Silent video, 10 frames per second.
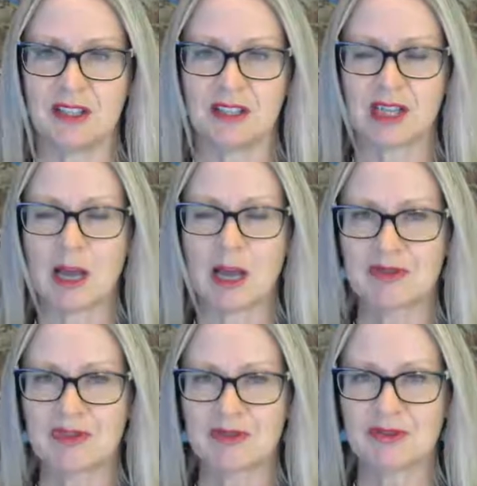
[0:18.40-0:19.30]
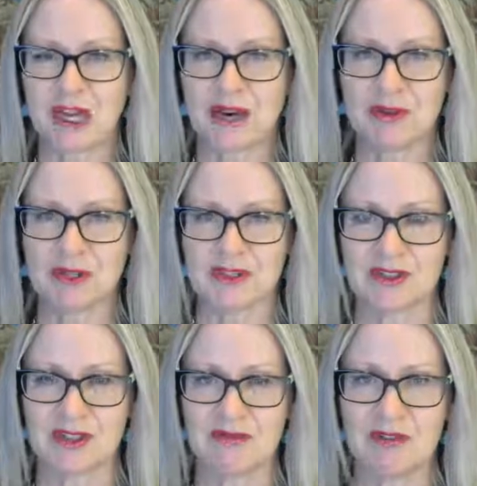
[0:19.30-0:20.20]
in a couple of different
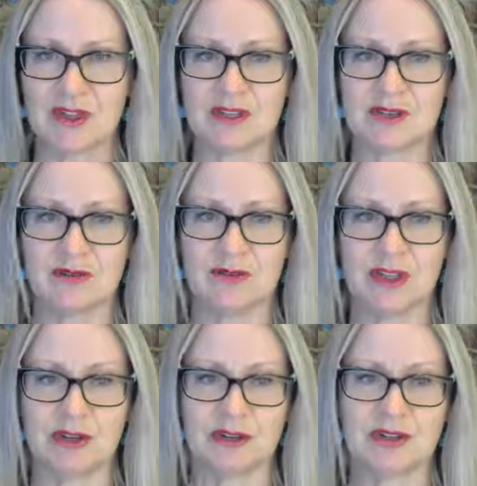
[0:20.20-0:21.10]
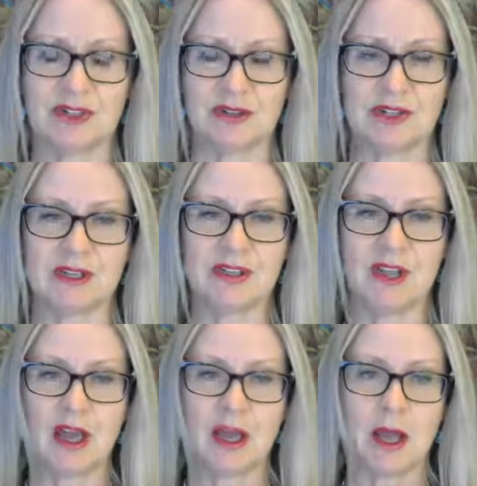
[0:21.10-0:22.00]
areas in this video series.
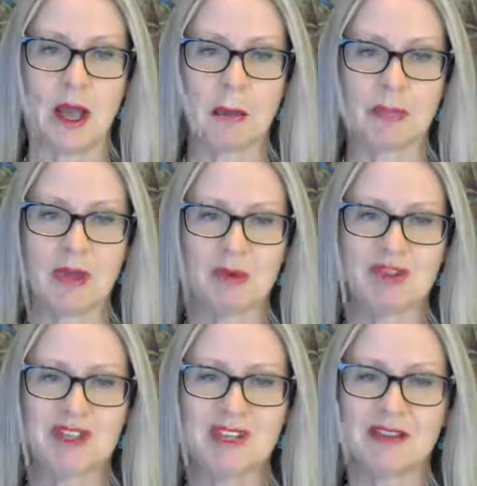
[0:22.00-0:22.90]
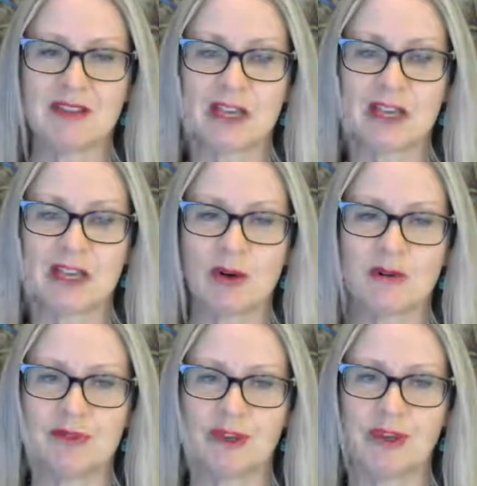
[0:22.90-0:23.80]
And we've seen that they can
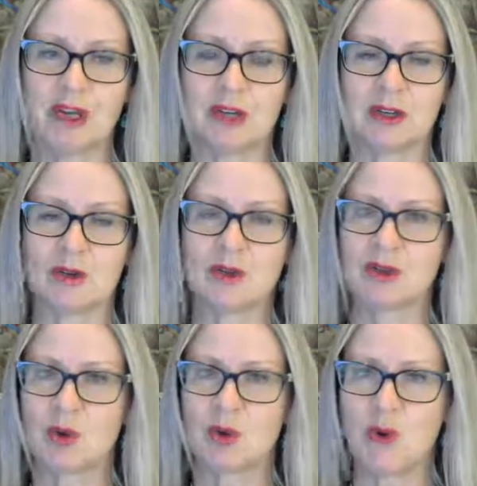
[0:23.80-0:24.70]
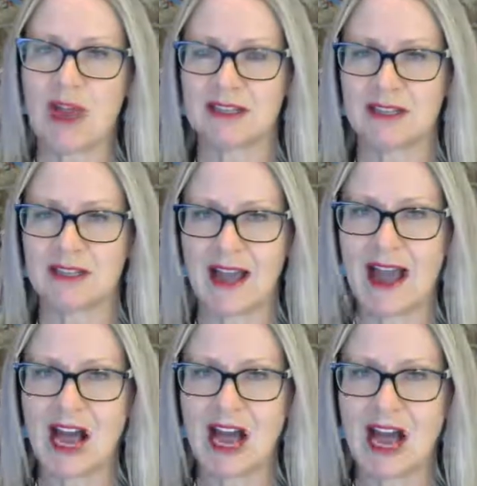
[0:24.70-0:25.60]
often cause quite
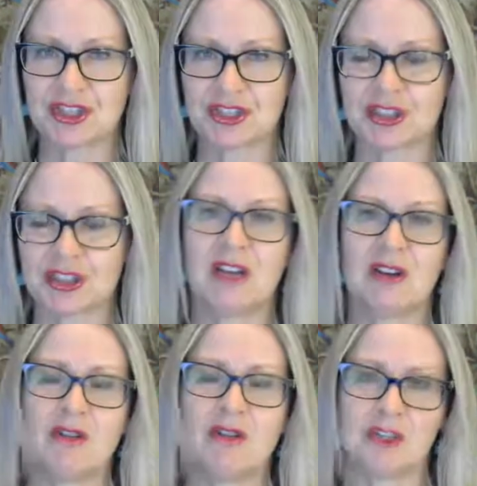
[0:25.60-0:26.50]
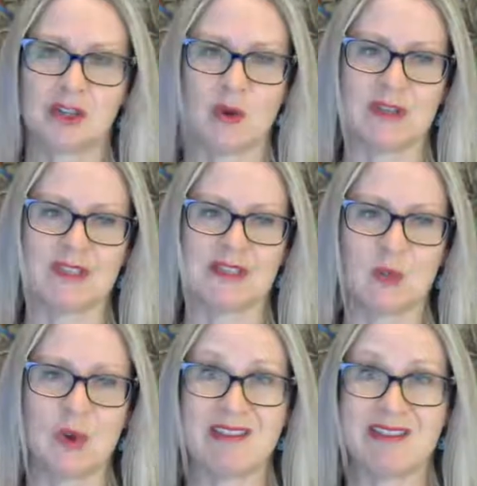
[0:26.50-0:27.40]
harsh
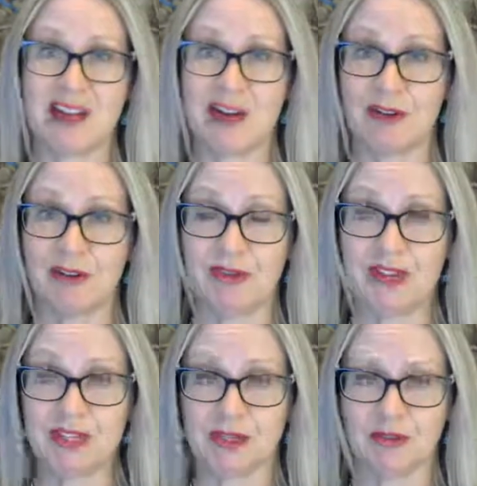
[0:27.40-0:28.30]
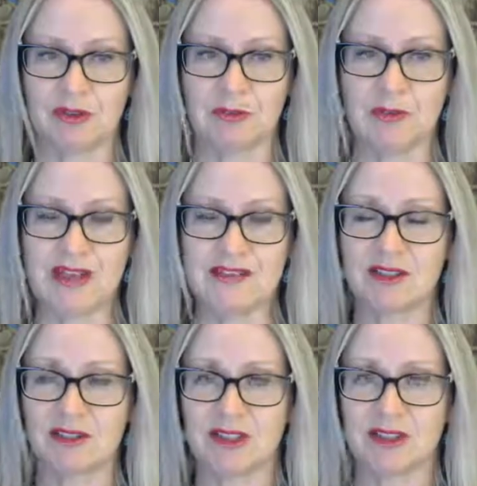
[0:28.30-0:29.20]
consequences where they are effective.
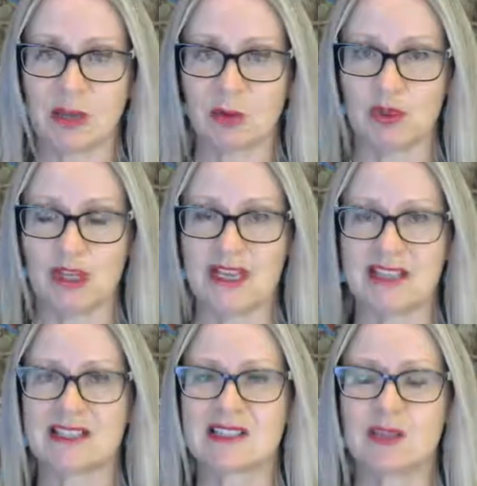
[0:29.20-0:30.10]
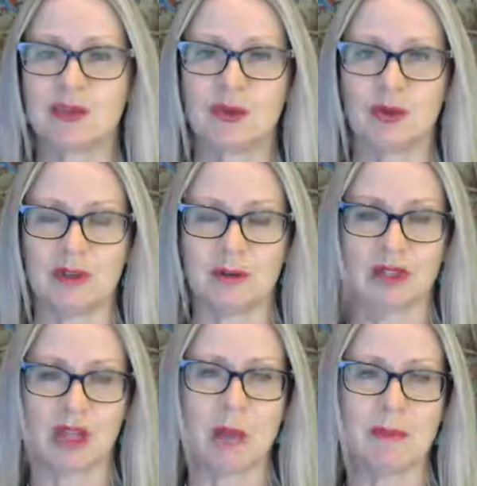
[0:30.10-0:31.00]
Basically, they will exclude or
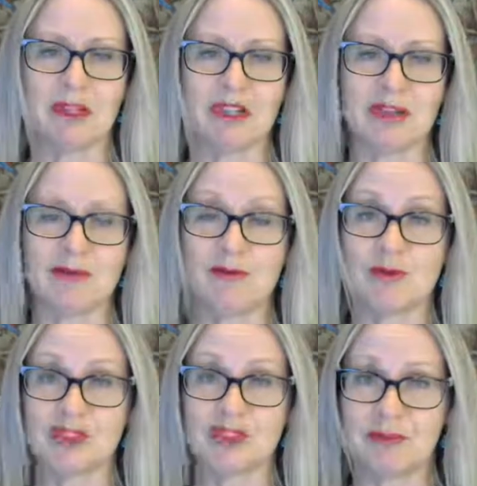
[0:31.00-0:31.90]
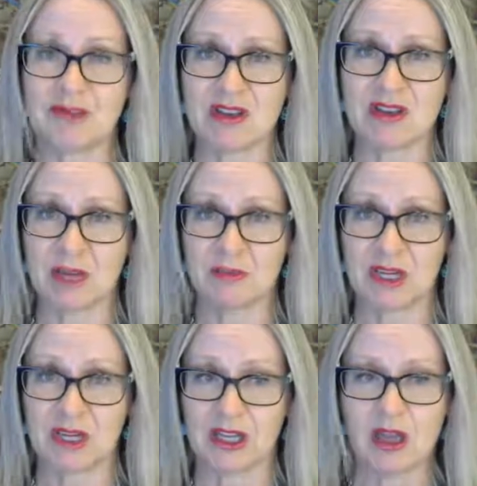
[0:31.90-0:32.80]
limit liability for something
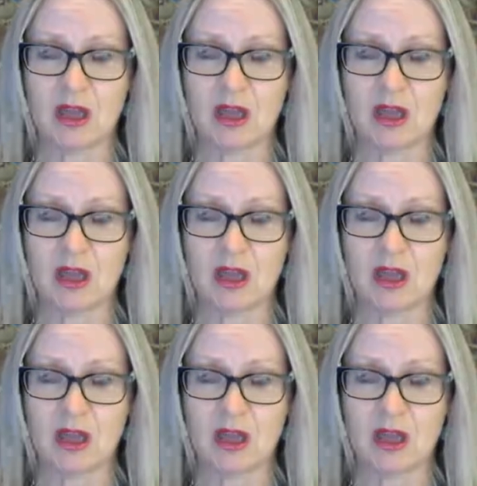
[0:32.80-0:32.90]
happening.